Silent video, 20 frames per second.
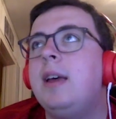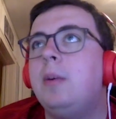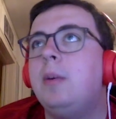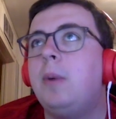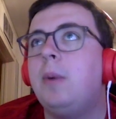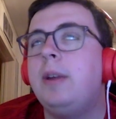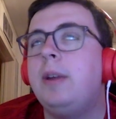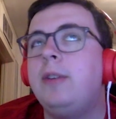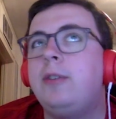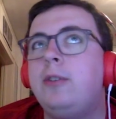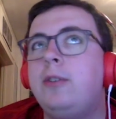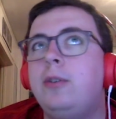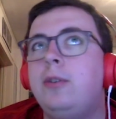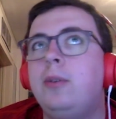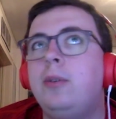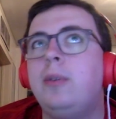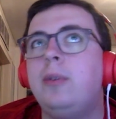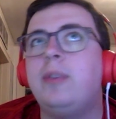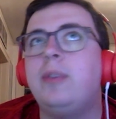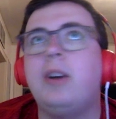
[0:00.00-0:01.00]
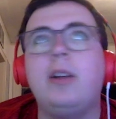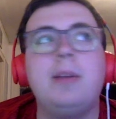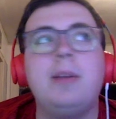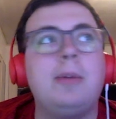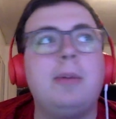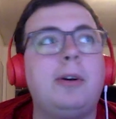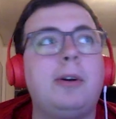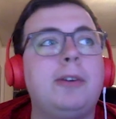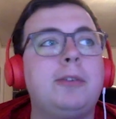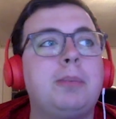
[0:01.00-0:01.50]
went to the
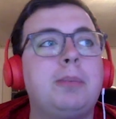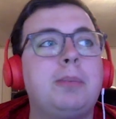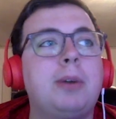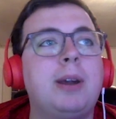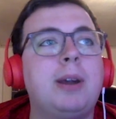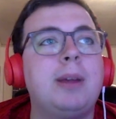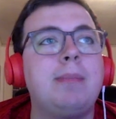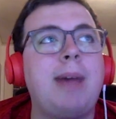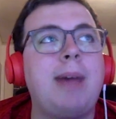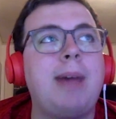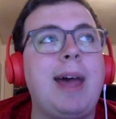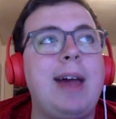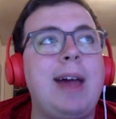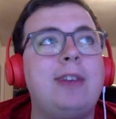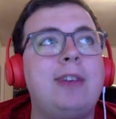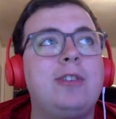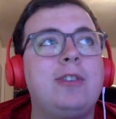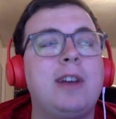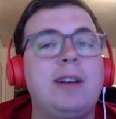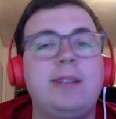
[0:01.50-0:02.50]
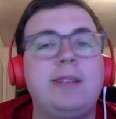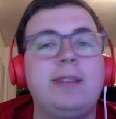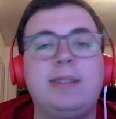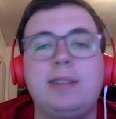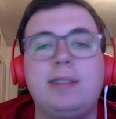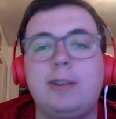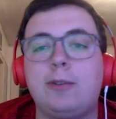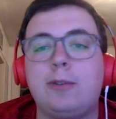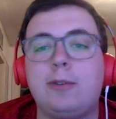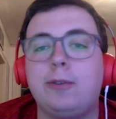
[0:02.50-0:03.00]
volleyball spring match out in
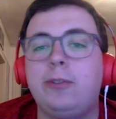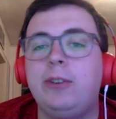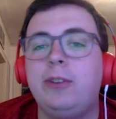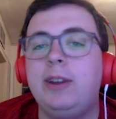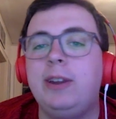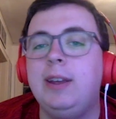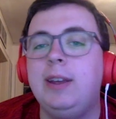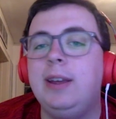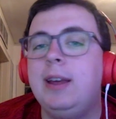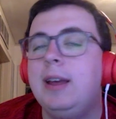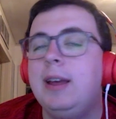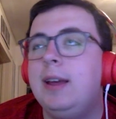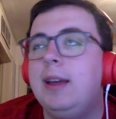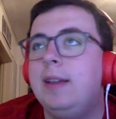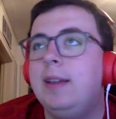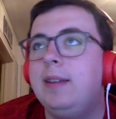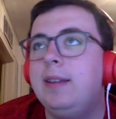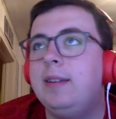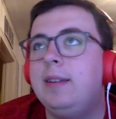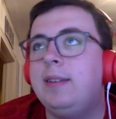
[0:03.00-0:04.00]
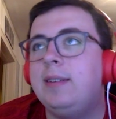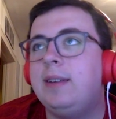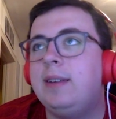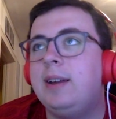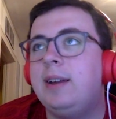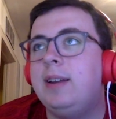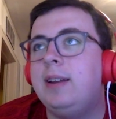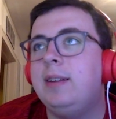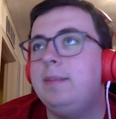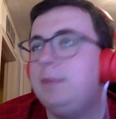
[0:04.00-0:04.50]
Central City, and then
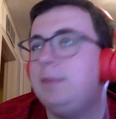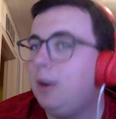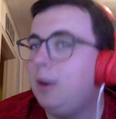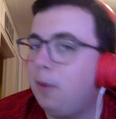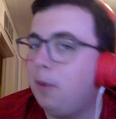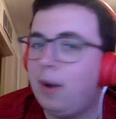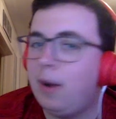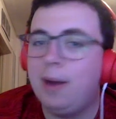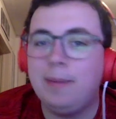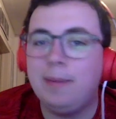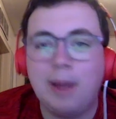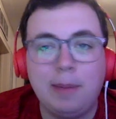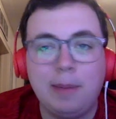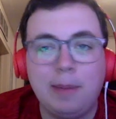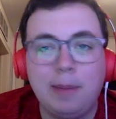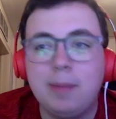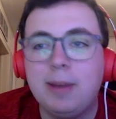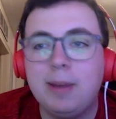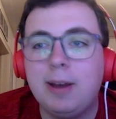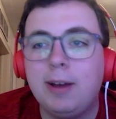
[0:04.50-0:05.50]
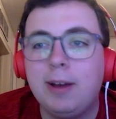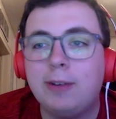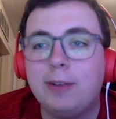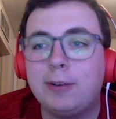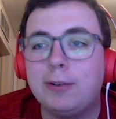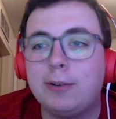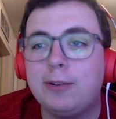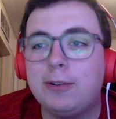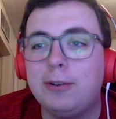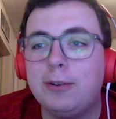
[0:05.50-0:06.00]
decided, you know what, I'm going to be a
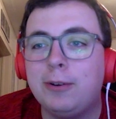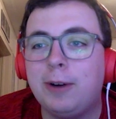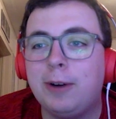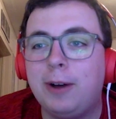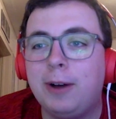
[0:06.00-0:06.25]
Husker too.